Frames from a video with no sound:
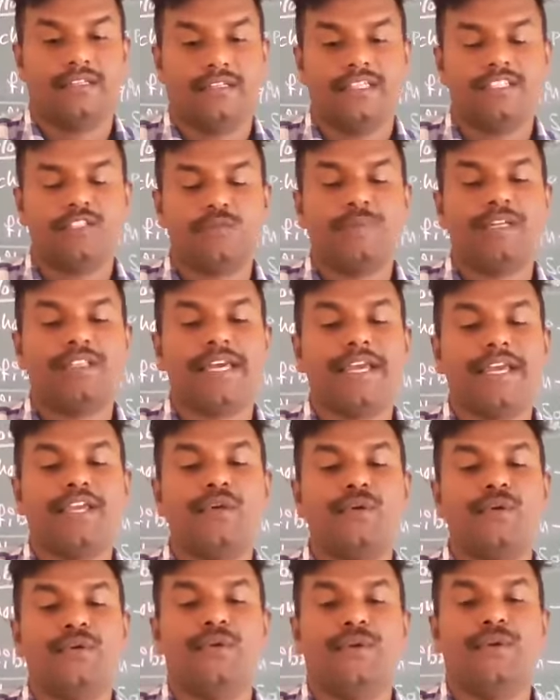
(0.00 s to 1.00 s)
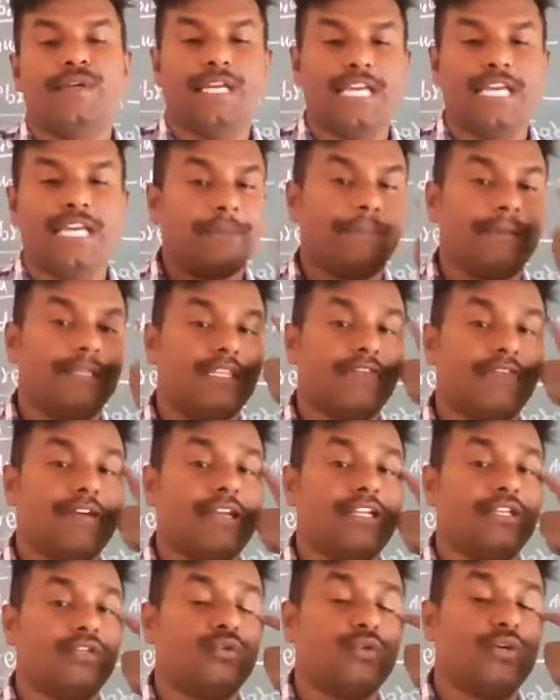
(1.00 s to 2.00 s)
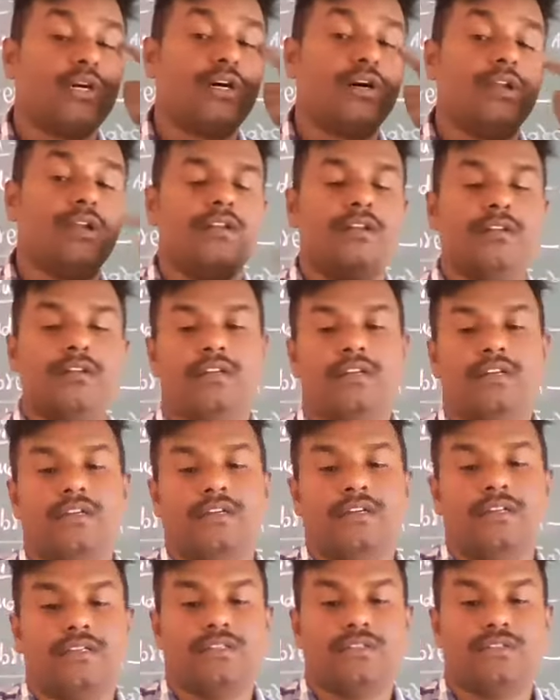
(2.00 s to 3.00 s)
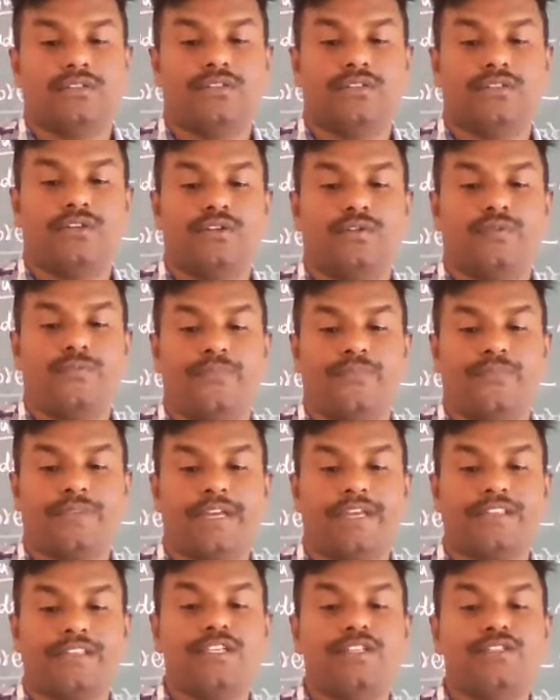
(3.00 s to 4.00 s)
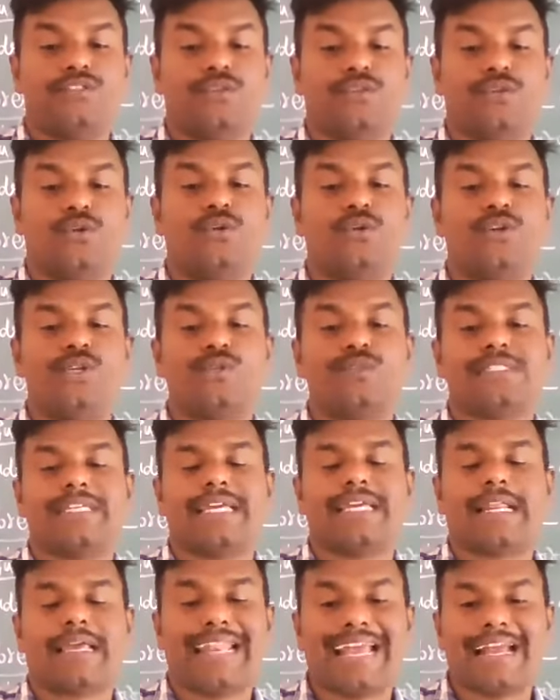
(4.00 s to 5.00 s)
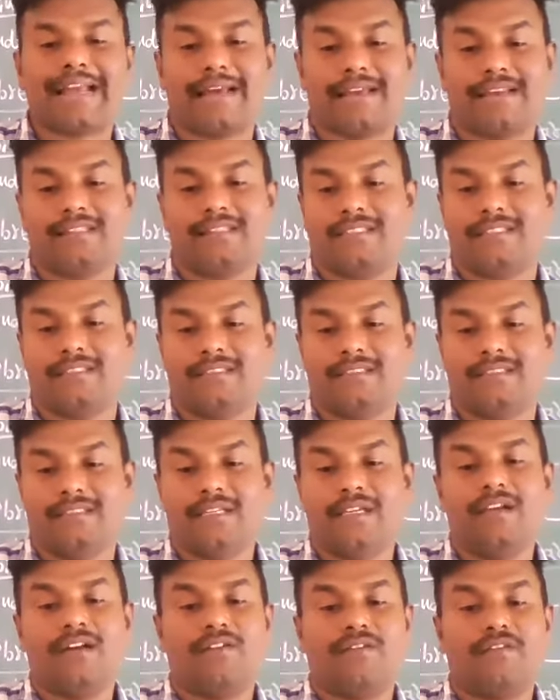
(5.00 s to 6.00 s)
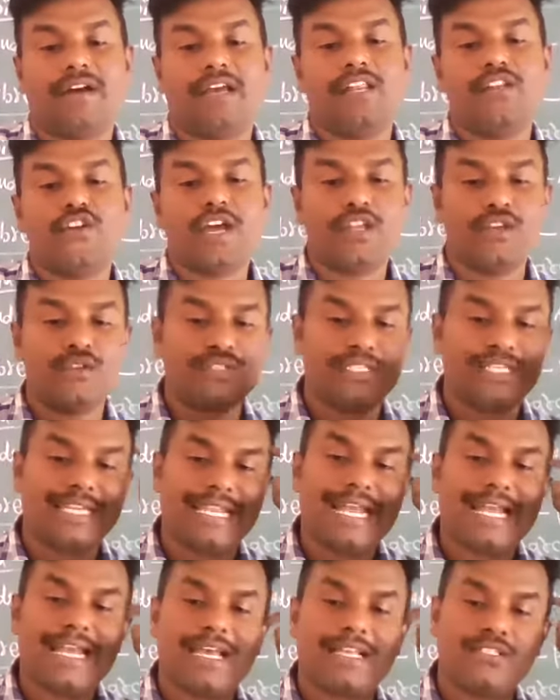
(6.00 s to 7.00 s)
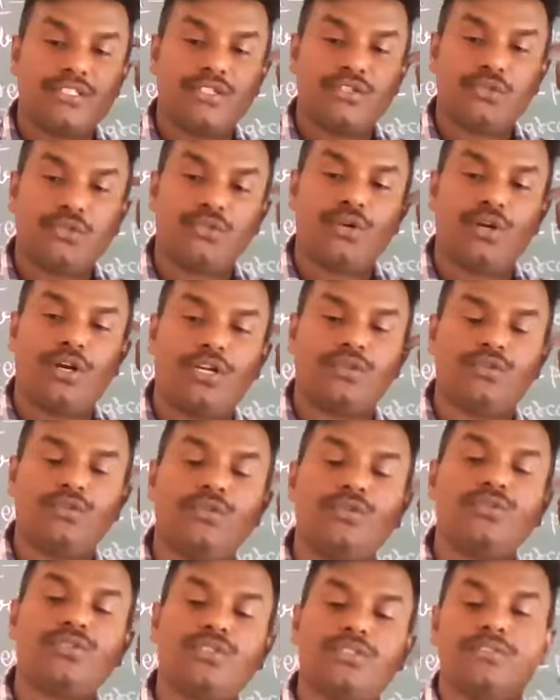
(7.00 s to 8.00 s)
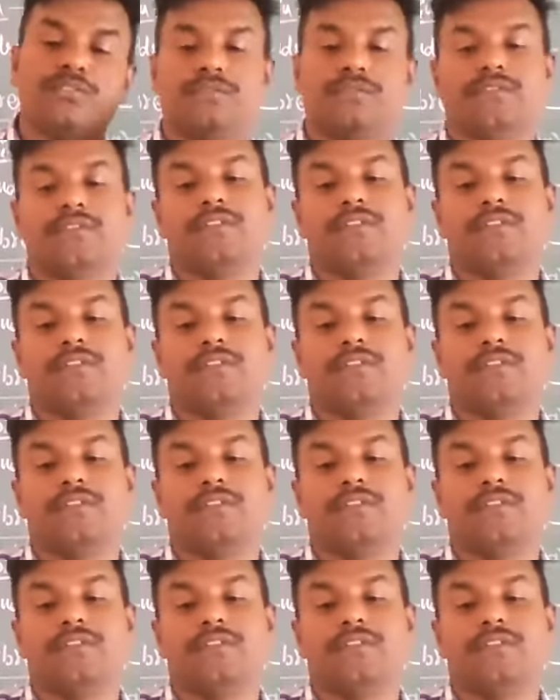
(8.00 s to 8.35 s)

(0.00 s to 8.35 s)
Yes, ma. Thank you. Happy Diwali to all. So I think so. Don't use crackers. While you are using crackers, you should not use